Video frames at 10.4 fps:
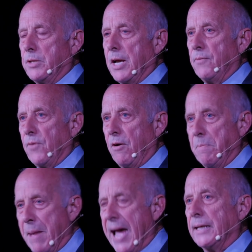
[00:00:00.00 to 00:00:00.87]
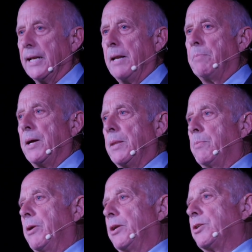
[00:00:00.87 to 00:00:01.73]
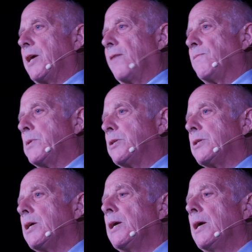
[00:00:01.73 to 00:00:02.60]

done very badly by the British government.